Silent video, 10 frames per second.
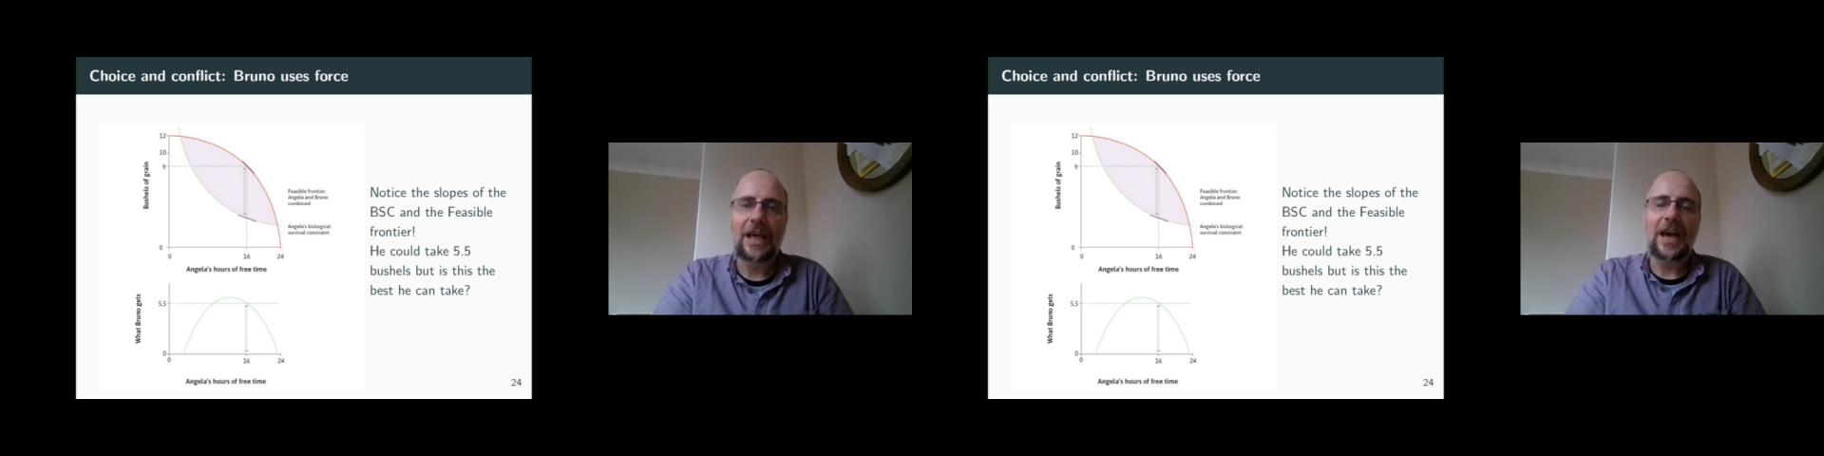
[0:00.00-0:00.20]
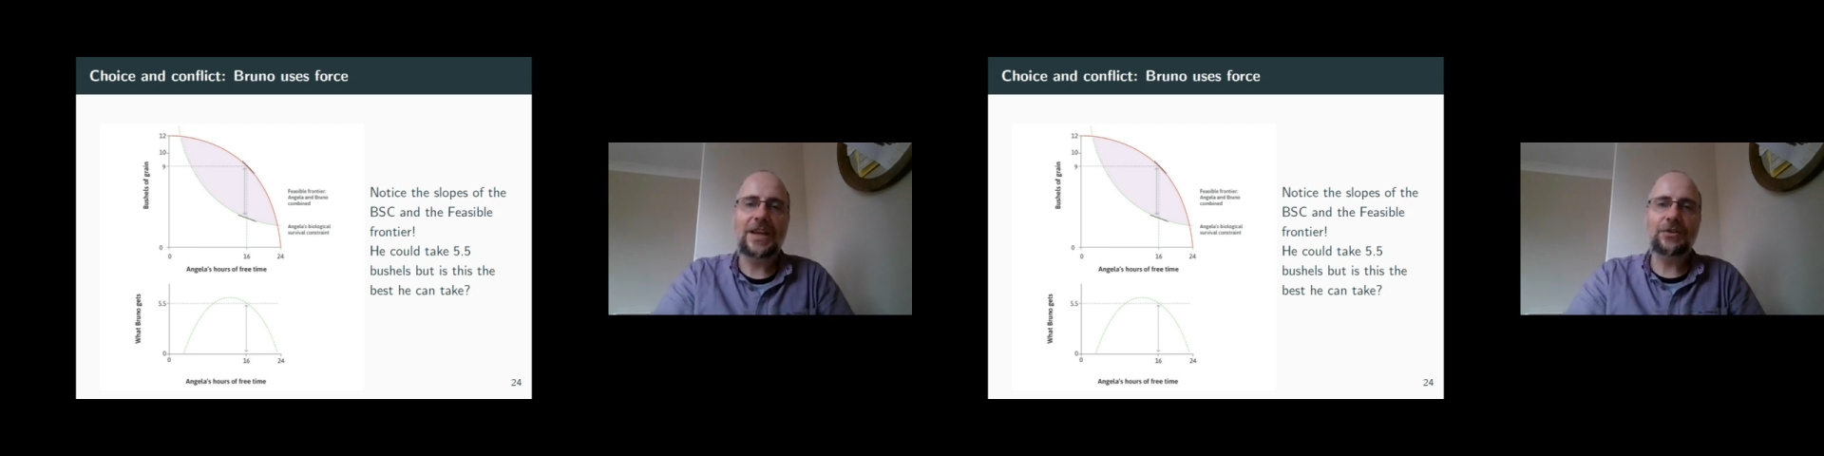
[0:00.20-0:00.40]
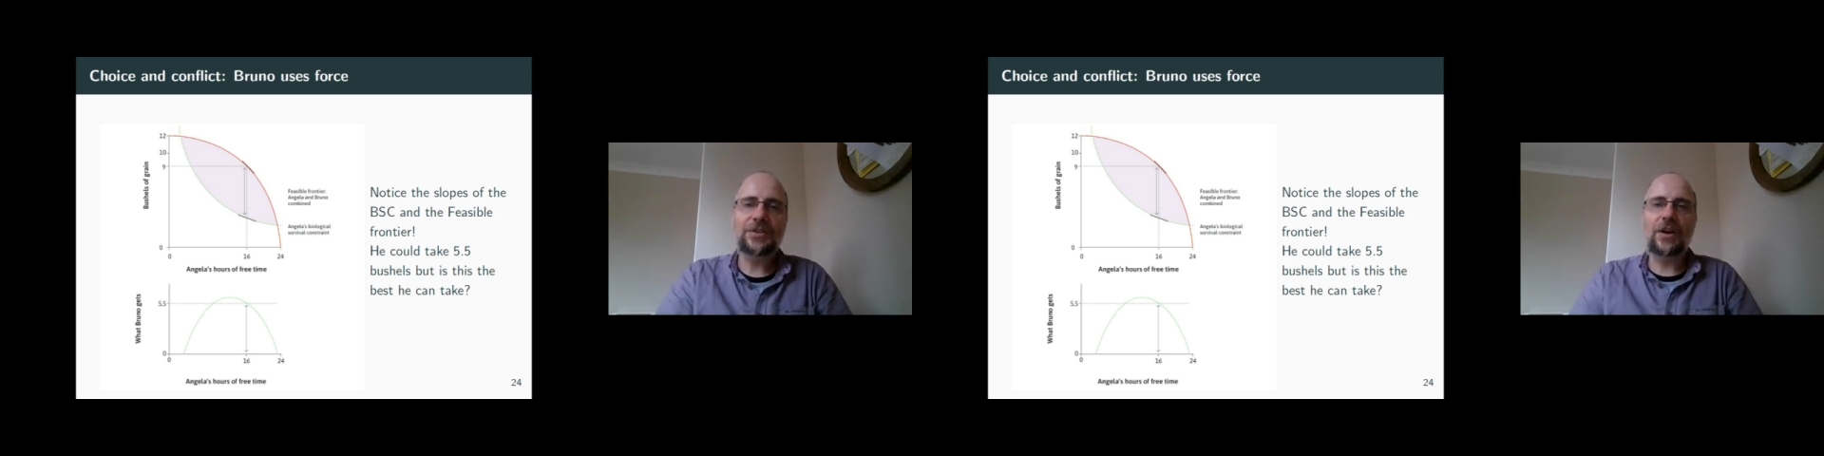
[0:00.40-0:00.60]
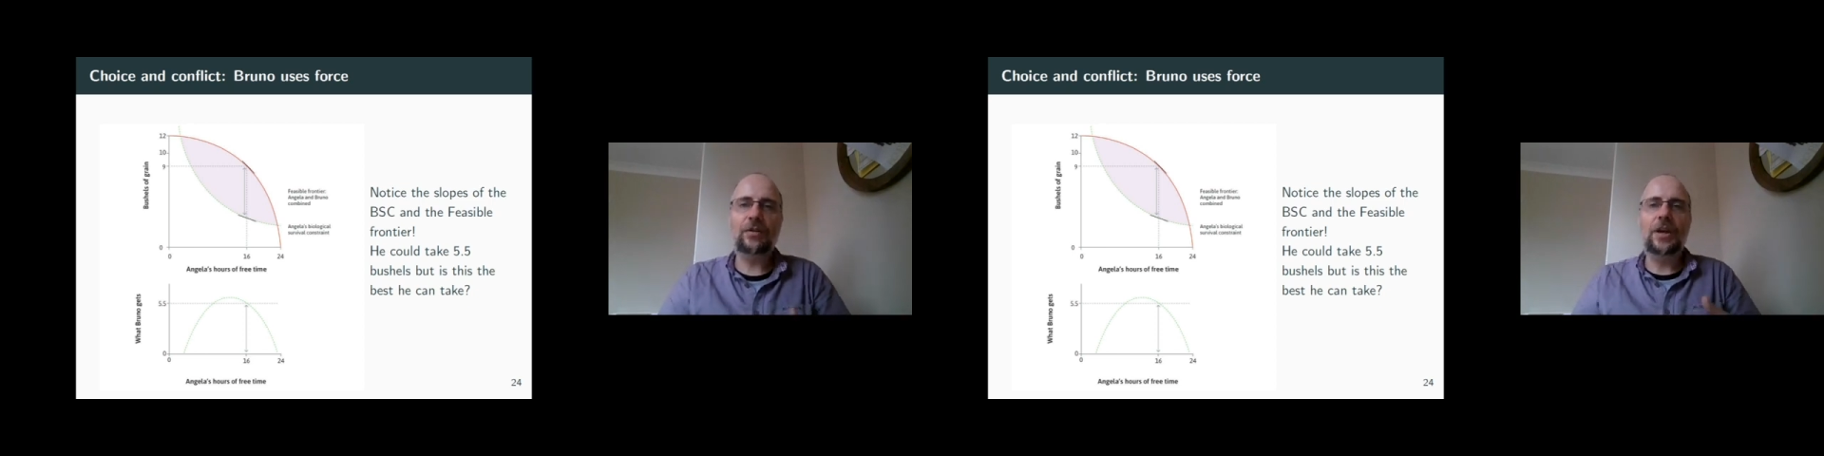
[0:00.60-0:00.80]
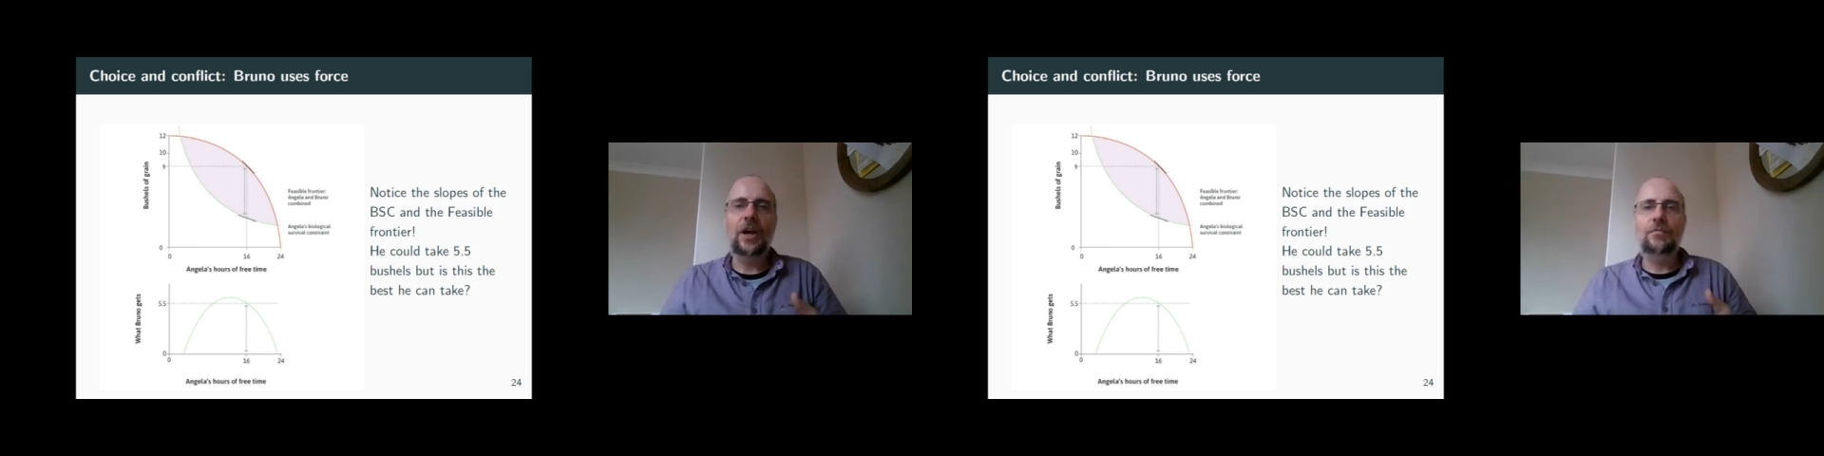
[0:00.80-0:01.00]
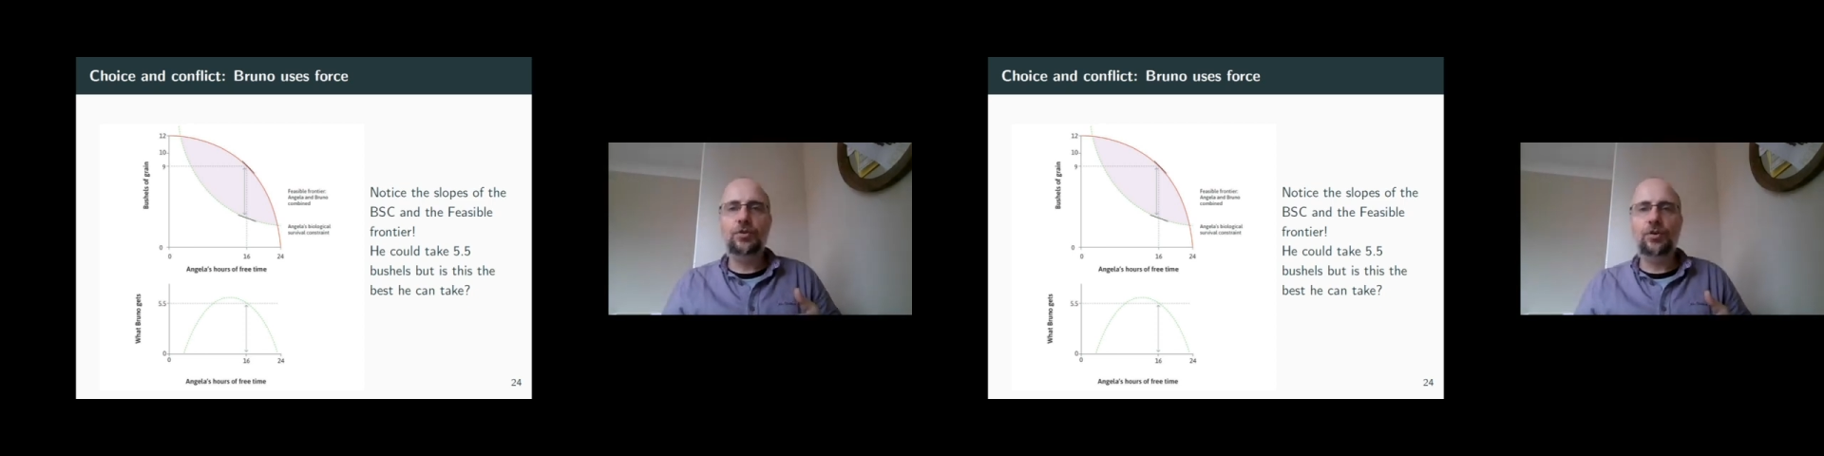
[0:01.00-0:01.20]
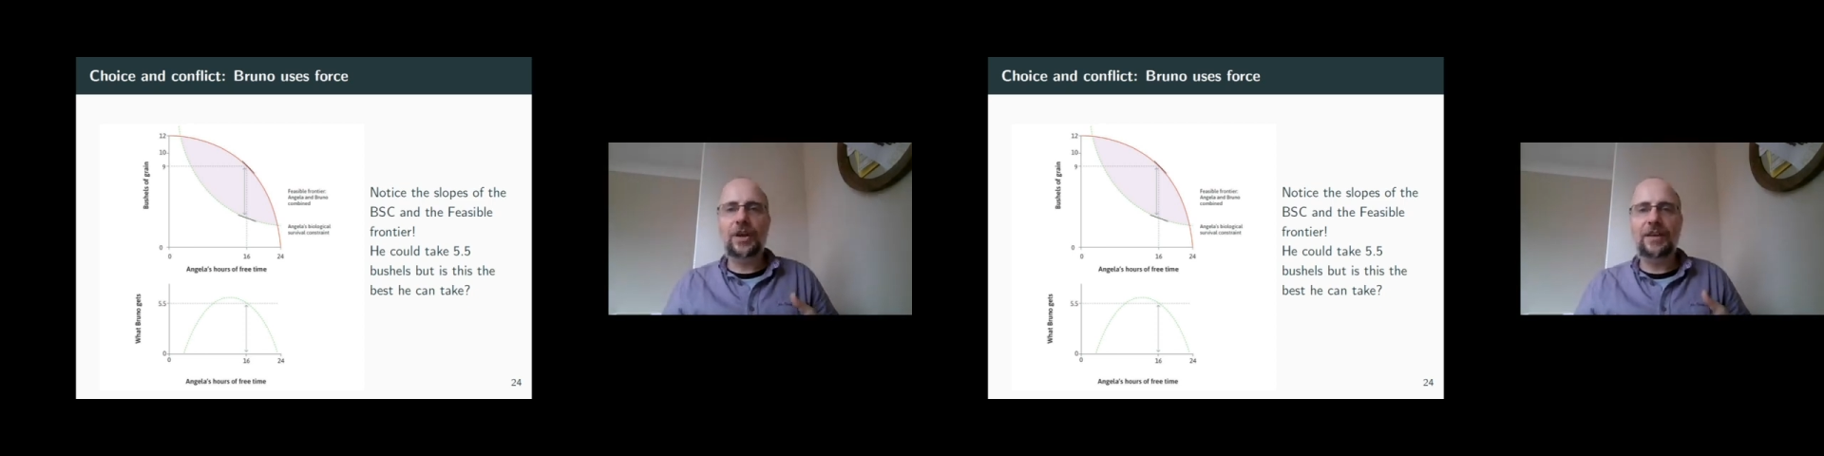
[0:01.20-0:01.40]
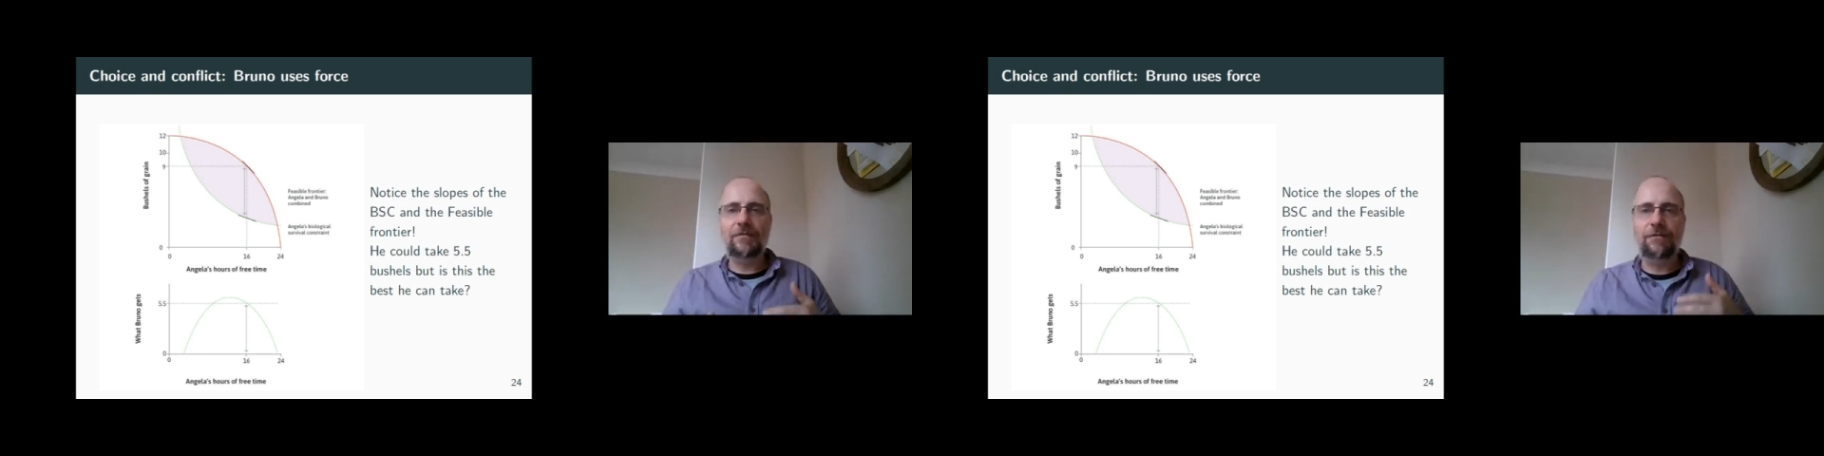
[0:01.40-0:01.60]
As a result, Bruno
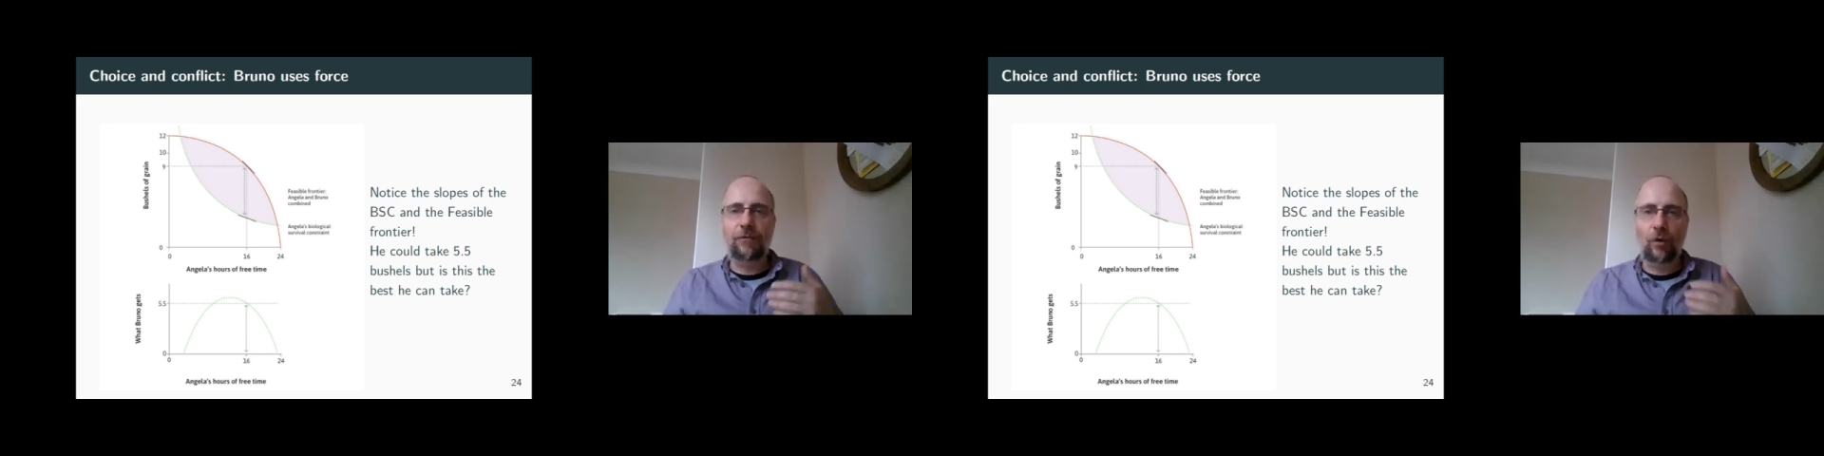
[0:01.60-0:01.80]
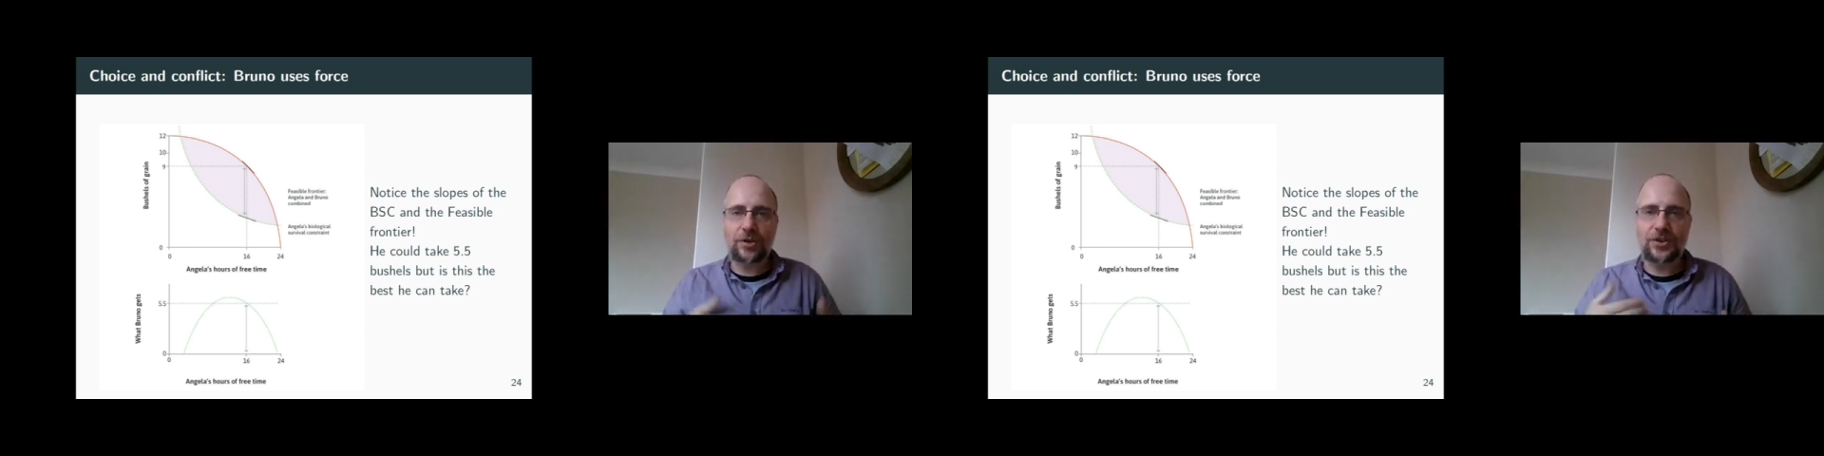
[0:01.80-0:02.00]
can force